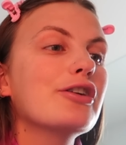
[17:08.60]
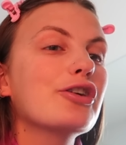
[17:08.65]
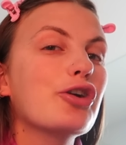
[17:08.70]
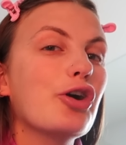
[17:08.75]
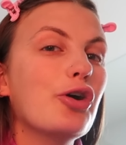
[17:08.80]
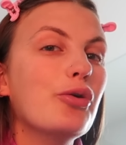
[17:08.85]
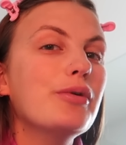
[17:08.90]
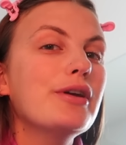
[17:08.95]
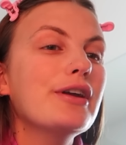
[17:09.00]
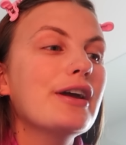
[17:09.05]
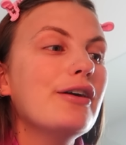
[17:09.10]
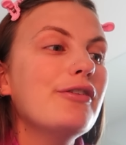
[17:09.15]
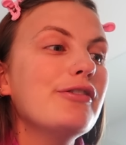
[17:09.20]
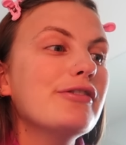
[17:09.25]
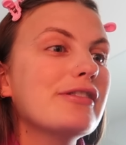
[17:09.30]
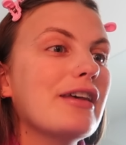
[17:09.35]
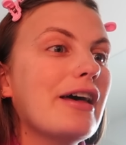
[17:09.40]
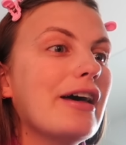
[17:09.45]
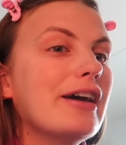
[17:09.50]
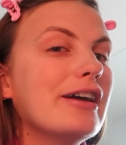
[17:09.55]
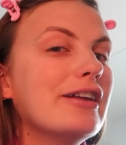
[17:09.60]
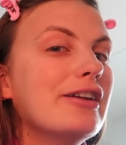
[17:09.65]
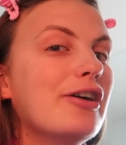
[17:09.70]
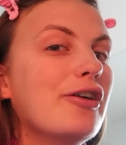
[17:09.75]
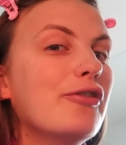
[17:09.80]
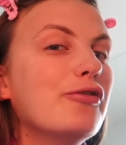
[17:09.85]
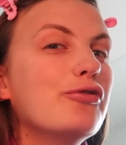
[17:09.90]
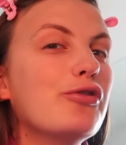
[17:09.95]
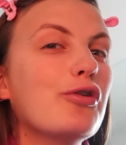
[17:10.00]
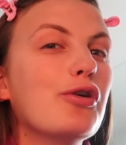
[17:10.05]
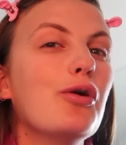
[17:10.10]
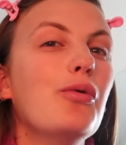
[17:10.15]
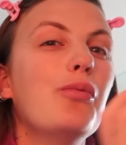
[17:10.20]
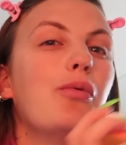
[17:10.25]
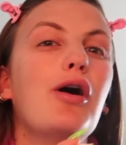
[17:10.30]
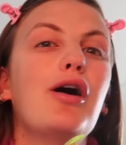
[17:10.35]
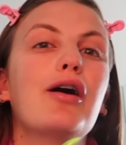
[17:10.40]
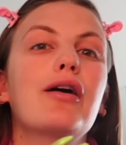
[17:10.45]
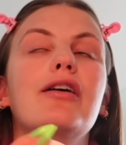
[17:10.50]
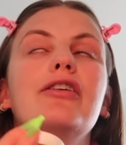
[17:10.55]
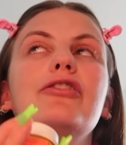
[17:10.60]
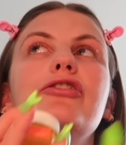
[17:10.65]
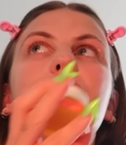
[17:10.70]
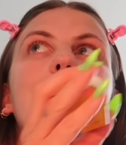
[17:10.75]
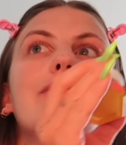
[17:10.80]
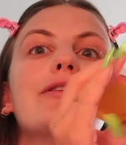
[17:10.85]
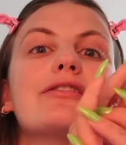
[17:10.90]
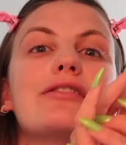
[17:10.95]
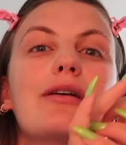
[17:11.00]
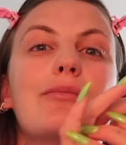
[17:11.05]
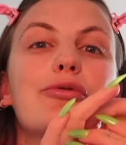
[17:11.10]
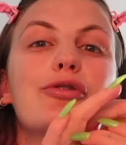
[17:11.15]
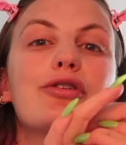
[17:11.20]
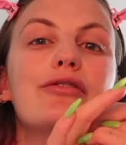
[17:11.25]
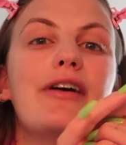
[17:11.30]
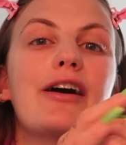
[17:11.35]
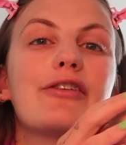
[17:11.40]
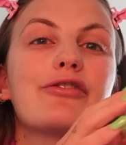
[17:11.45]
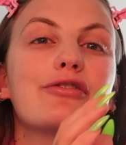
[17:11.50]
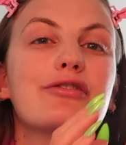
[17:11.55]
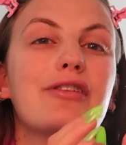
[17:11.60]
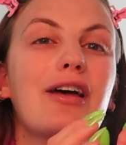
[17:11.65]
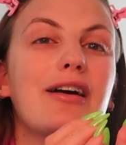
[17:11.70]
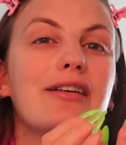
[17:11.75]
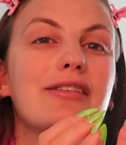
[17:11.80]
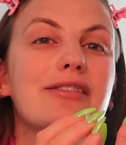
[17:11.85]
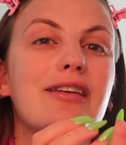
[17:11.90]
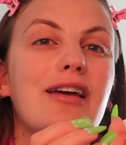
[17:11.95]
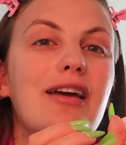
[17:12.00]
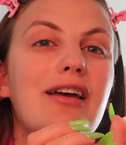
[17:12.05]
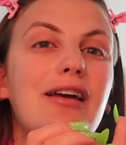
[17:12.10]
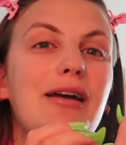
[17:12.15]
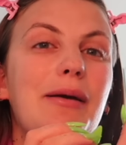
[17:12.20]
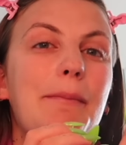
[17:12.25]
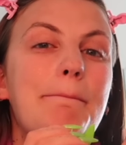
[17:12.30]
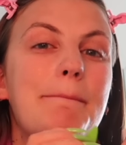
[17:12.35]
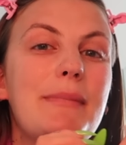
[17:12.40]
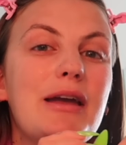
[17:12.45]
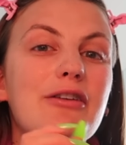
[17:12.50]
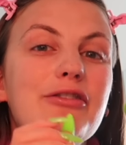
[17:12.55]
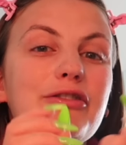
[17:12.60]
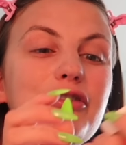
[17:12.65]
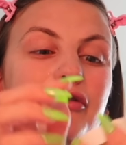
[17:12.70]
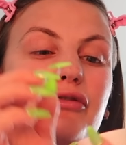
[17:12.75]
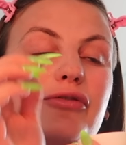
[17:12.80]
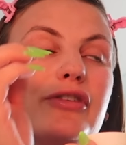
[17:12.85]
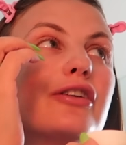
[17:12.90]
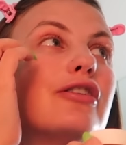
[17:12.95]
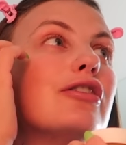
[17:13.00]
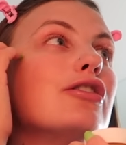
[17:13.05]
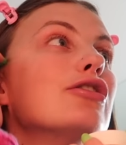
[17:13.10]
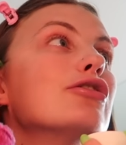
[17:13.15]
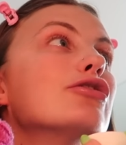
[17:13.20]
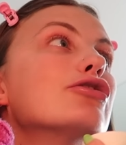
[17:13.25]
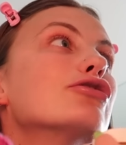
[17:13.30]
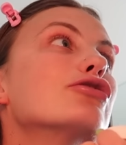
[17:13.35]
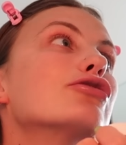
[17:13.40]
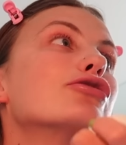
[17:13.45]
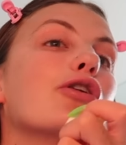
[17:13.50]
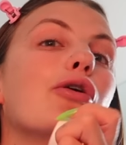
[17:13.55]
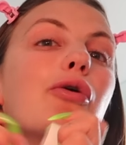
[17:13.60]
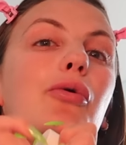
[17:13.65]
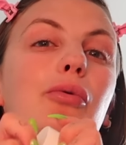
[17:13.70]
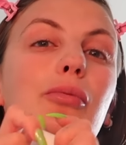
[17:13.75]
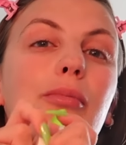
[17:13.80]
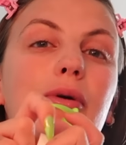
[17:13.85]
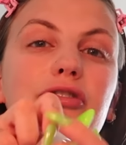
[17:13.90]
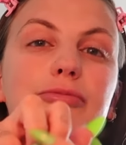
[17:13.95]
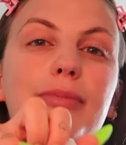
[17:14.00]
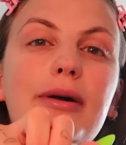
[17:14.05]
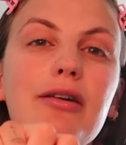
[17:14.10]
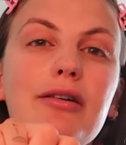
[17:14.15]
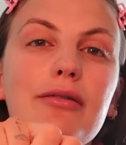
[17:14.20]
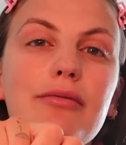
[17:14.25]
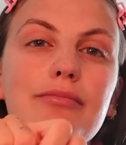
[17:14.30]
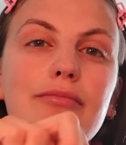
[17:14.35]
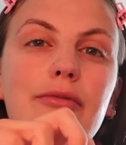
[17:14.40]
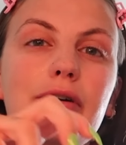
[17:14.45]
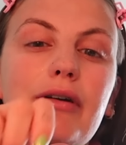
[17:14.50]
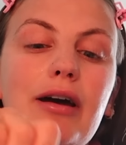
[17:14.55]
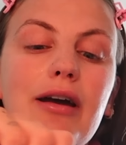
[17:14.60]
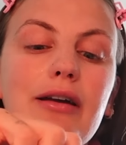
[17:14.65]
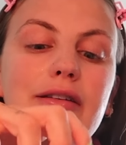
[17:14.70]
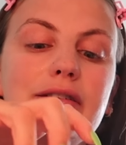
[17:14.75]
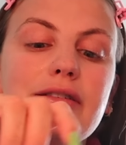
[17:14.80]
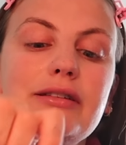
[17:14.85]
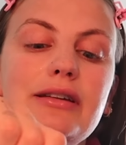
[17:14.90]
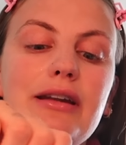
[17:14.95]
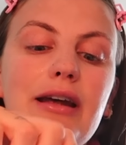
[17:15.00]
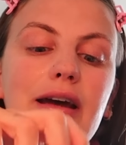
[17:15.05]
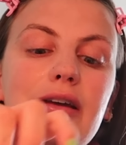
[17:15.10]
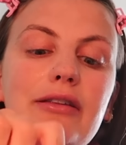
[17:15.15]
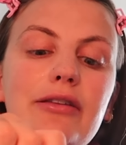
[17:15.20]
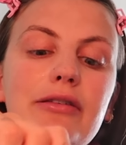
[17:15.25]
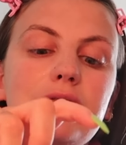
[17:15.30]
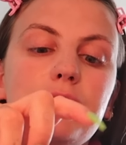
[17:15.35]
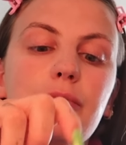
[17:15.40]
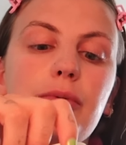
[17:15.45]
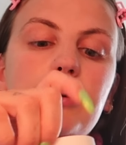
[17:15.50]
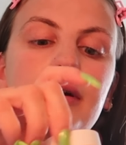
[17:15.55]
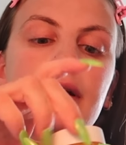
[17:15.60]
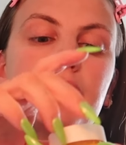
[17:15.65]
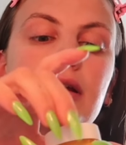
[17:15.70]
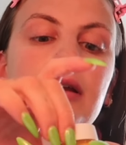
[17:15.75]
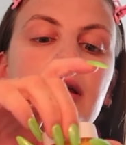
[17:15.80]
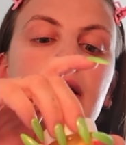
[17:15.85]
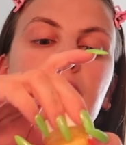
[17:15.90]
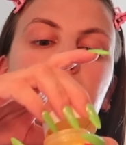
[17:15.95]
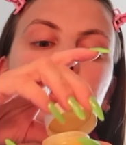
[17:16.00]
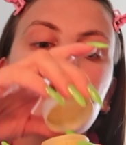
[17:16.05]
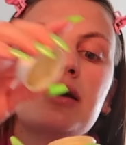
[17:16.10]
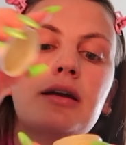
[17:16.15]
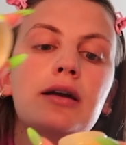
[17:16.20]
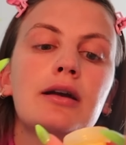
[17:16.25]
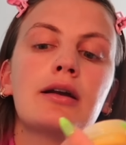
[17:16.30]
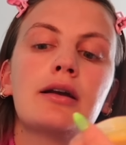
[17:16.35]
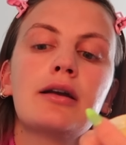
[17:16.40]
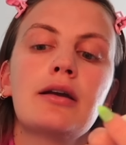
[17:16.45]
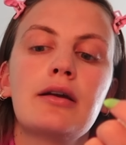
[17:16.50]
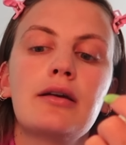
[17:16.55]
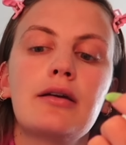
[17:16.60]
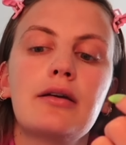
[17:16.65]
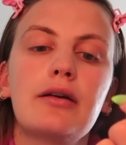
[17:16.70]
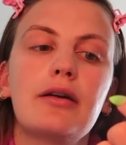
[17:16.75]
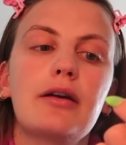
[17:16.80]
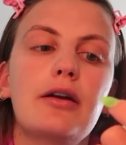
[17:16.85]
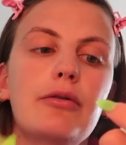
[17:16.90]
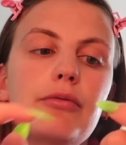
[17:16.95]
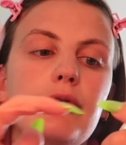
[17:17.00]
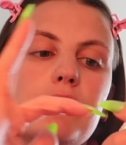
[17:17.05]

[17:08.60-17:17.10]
going outside for a walk, doing some sort of exercise makes you feel so much better. Okay, today, this morning, like it